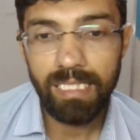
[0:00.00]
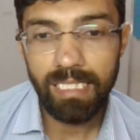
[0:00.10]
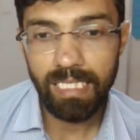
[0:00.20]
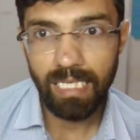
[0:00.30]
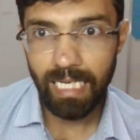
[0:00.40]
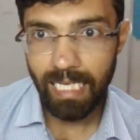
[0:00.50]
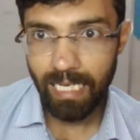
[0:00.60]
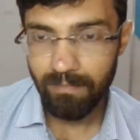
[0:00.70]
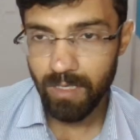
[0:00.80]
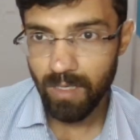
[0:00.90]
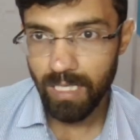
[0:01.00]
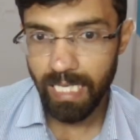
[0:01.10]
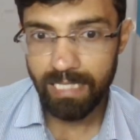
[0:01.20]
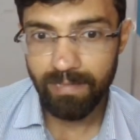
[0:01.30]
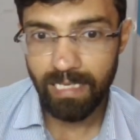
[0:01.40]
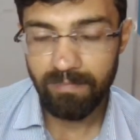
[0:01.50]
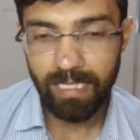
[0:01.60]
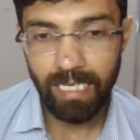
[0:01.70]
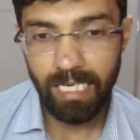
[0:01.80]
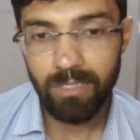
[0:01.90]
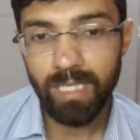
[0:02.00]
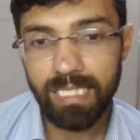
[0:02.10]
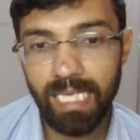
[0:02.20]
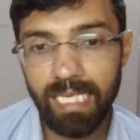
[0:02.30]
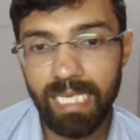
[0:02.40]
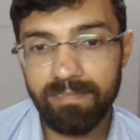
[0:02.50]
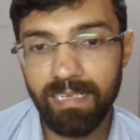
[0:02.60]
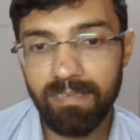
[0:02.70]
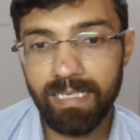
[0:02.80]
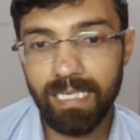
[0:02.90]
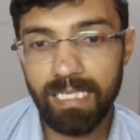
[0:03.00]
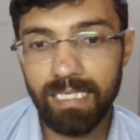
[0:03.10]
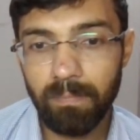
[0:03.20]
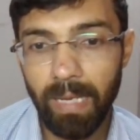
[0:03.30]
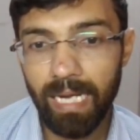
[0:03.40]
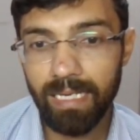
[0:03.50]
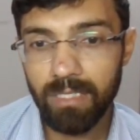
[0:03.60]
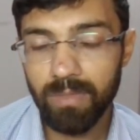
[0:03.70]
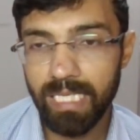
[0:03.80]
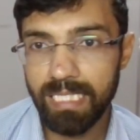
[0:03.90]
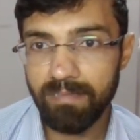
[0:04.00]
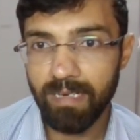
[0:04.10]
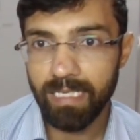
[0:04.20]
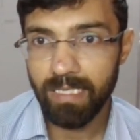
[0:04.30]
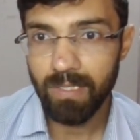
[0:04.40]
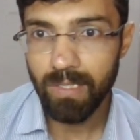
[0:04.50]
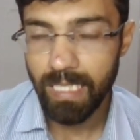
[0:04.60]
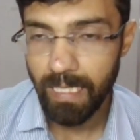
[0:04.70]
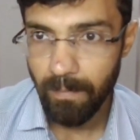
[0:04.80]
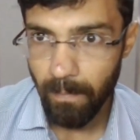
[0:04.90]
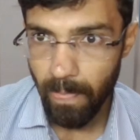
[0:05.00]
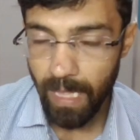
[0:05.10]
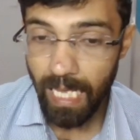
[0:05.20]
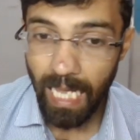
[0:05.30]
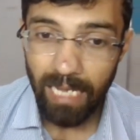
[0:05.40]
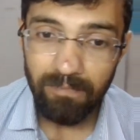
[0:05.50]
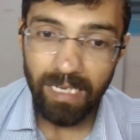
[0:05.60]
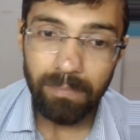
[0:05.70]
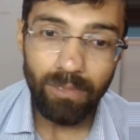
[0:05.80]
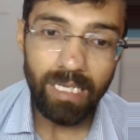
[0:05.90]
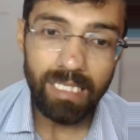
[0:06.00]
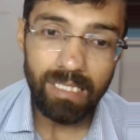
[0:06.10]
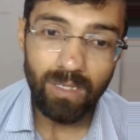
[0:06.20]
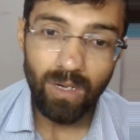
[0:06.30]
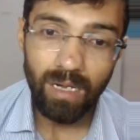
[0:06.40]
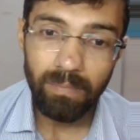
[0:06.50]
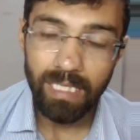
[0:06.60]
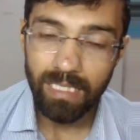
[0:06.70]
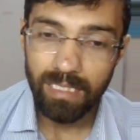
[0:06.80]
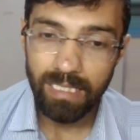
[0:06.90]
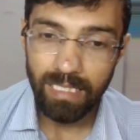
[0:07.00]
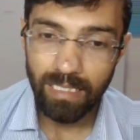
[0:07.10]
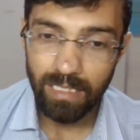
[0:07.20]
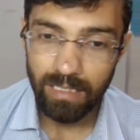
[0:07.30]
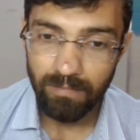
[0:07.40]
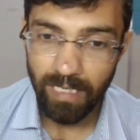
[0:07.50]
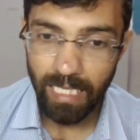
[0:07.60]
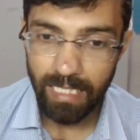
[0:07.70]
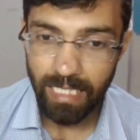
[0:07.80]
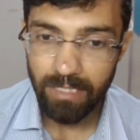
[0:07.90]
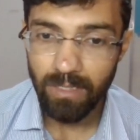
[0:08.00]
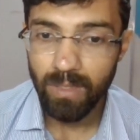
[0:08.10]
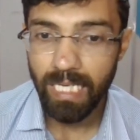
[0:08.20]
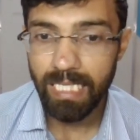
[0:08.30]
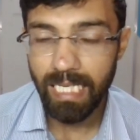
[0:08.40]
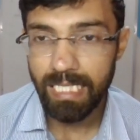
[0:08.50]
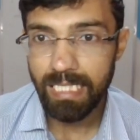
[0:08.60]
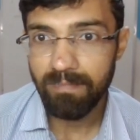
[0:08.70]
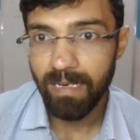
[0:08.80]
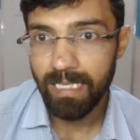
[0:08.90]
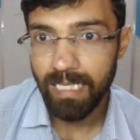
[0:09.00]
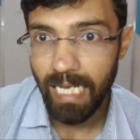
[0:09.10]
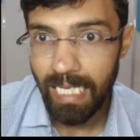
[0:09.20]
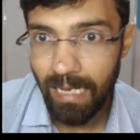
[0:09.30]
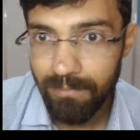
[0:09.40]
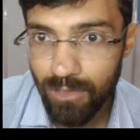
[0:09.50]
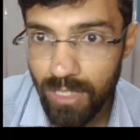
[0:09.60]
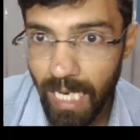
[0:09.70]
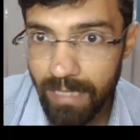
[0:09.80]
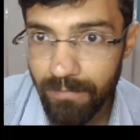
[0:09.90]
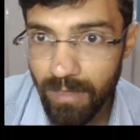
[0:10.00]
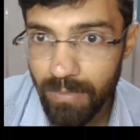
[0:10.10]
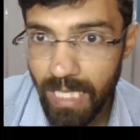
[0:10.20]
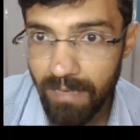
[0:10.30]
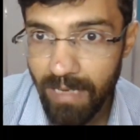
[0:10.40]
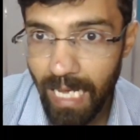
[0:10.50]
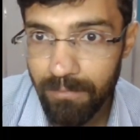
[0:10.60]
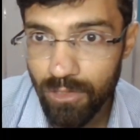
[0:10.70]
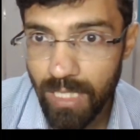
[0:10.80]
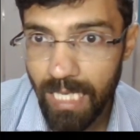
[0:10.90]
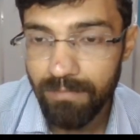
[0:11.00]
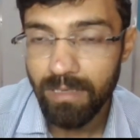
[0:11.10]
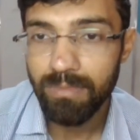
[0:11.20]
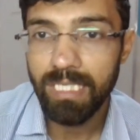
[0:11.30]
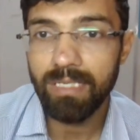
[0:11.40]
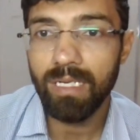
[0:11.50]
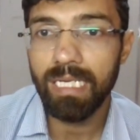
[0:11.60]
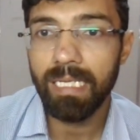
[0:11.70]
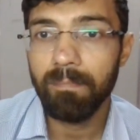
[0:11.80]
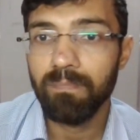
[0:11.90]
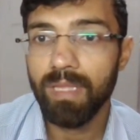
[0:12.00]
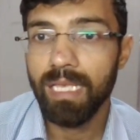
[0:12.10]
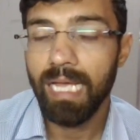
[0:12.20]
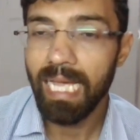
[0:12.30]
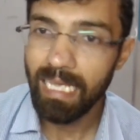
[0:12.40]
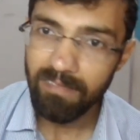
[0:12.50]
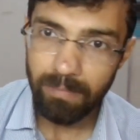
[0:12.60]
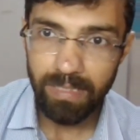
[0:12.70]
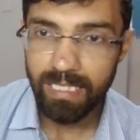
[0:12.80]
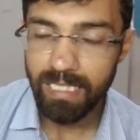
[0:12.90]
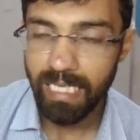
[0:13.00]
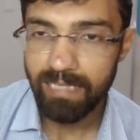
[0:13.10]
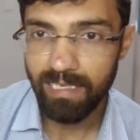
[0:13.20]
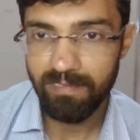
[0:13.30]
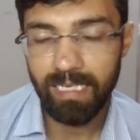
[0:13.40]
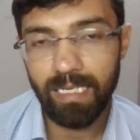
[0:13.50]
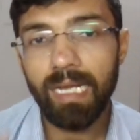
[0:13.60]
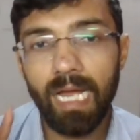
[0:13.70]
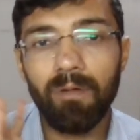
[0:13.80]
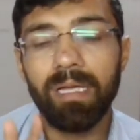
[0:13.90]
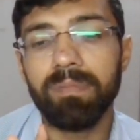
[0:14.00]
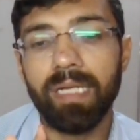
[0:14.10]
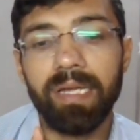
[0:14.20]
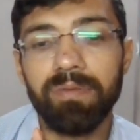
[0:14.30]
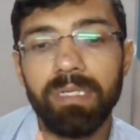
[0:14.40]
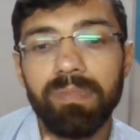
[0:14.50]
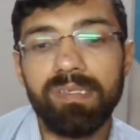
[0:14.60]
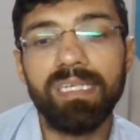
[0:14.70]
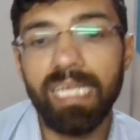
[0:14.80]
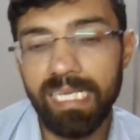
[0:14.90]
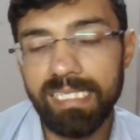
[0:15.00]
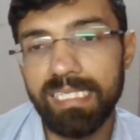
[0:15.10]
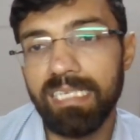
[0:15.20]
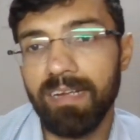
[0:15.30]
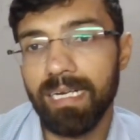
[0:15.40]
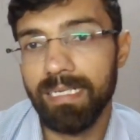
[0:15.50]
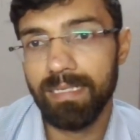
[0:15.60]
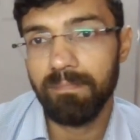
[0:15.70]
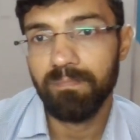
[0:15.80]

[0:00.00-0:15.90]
See, I have drawn xy vector and you are saying xy vector is parallel to xc vector. Okay. And one point is common. See, when I try to locate xc vector, I have to start from here. I will have to start from here only. I have represented xy vector. Now I am trying to represent xc vector.